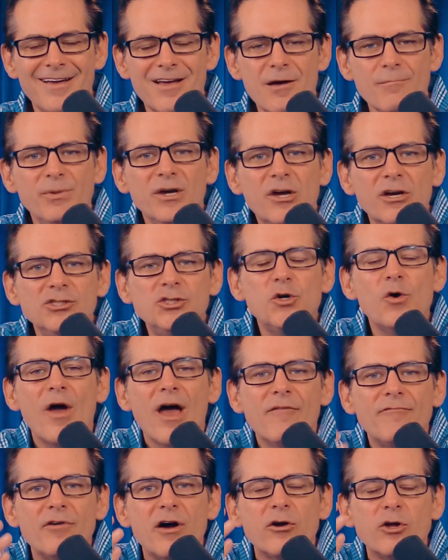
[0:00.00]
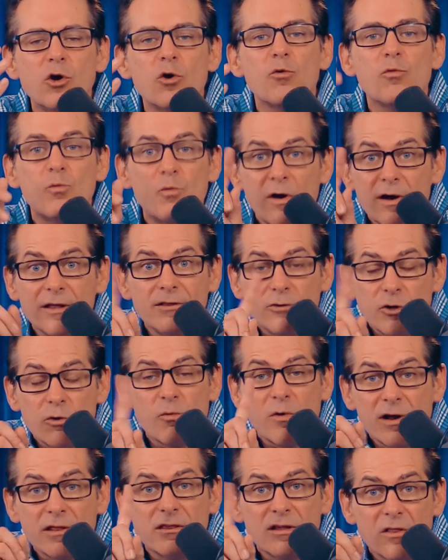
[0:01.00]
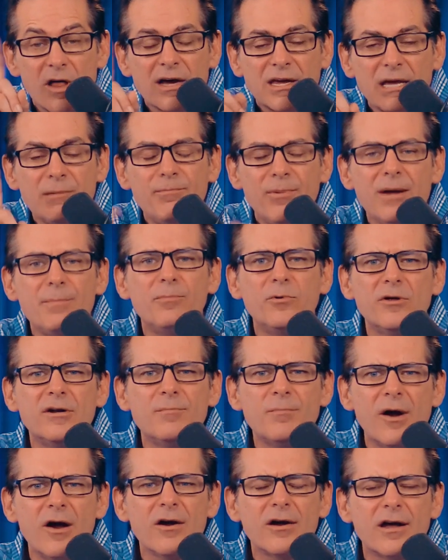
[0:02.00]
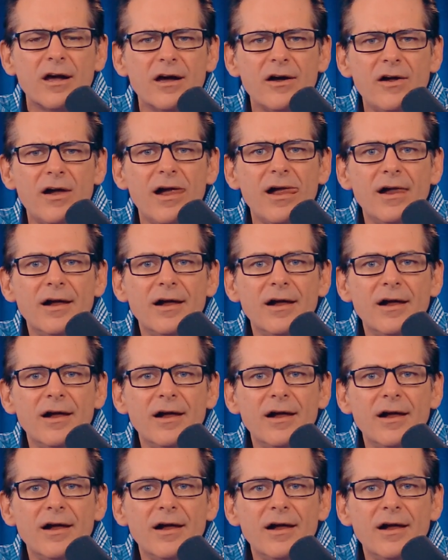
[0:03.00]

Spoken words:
Because you're one of the lucky people in America